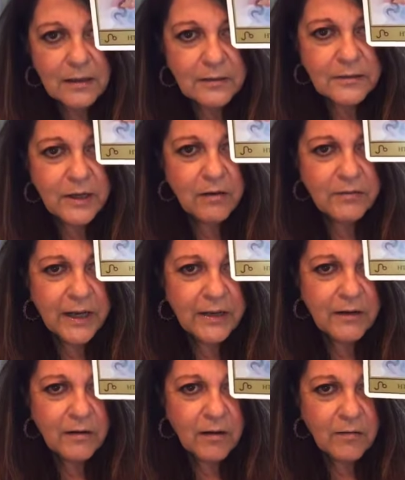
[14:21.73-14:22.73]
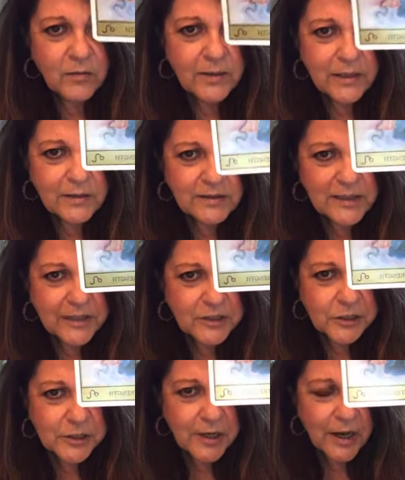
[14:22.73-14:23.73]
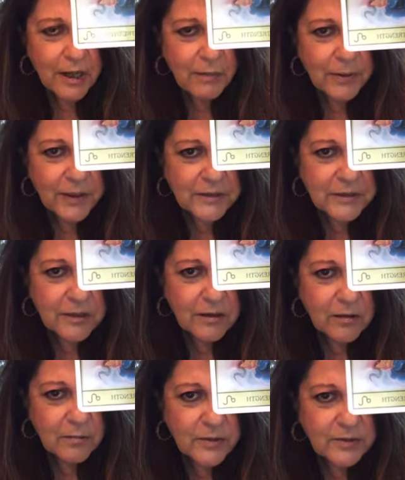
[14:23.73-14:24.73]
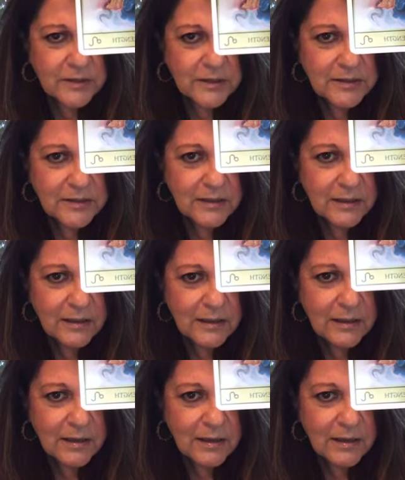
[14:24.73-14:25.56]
No, not at all. Oh, that looks like a Chagall painting almost, doesn't it?